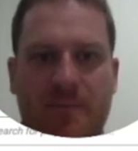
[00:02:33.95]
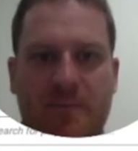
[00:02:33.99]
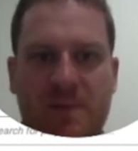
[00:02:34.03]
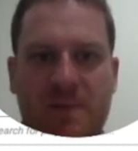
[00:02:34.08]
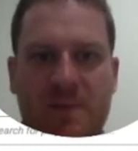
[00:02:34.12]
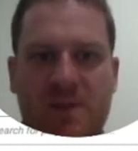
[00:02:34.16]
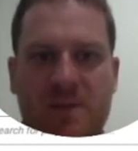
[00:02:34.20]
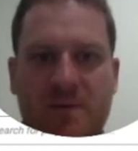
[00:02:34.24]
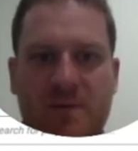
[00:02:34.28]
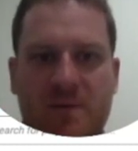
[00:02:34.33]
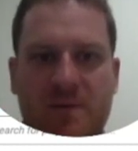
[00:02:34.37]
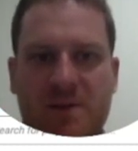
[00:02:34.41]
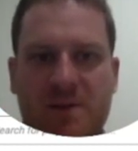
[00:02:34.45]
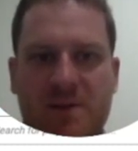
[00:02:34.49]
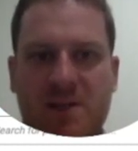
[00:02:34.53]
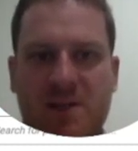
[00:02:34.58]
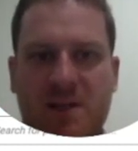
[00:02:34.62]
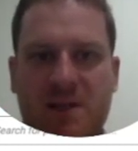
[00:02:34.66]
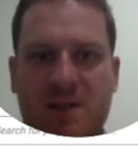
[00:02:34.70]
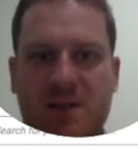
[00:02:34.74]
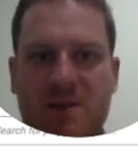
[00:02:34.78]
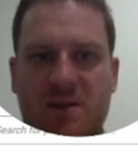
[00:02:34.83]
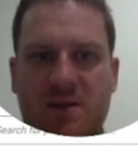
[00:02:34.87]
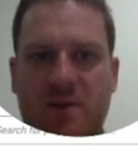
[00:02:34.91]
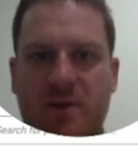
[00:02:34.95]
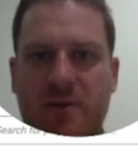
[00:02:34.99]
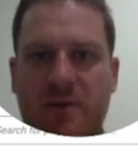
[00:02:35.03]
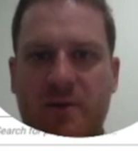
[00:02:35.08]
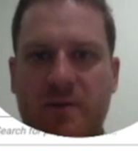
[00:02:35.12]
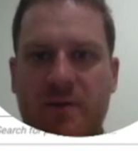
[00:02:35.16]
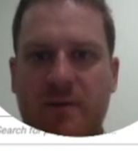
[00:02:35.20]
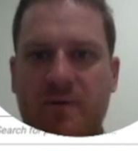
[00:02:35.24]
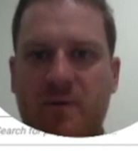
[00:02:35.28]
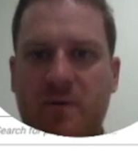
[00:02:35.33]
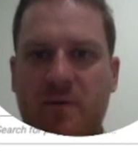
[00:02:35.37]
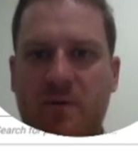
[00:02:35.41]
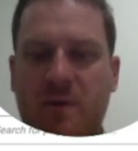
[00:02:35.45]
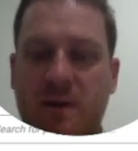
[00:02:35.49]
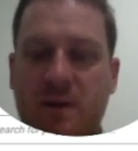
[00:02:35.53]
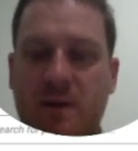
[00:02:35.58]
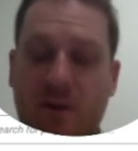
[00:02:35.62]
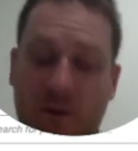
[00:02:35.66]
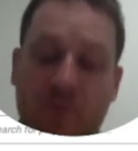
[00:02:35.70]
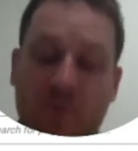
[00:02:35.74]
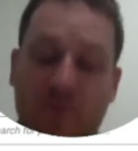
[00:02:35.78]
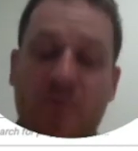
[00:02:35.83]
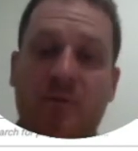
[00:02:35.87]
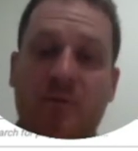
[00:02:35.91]
So I've got six on the
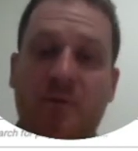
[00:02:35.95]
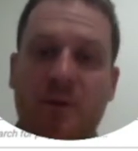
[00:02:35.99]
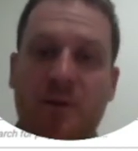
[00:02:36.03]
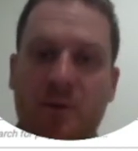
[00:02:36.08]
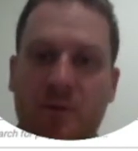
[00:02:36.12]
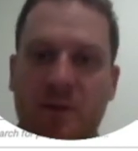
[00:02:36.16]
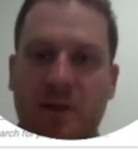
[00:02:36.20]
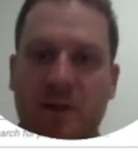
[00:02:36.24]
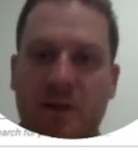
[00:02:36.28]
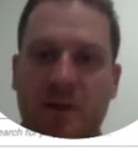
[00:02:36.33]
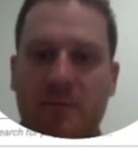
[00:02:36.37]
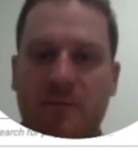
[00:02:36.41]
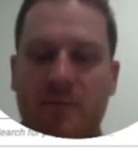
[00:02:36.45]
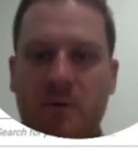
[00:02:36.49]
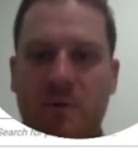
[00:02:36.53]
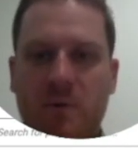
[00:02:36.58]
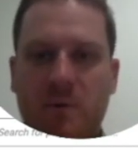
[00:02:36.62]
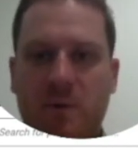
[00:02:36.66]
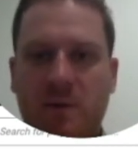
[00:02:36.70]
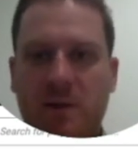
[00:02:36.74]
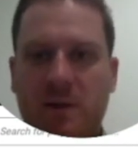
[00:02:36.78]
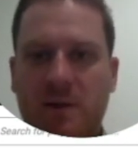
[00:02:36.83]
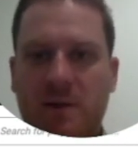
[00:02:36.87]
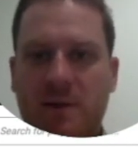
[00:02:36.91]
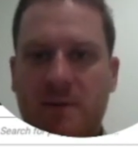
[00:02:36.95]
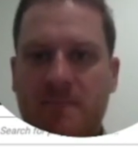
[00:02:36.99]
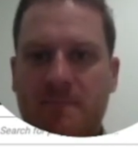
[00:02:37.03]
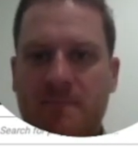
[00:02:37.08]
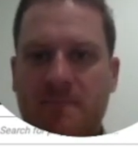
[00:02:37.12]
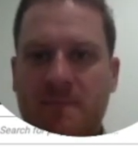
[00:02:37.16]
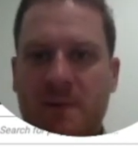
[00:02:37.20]
on field in the forward line.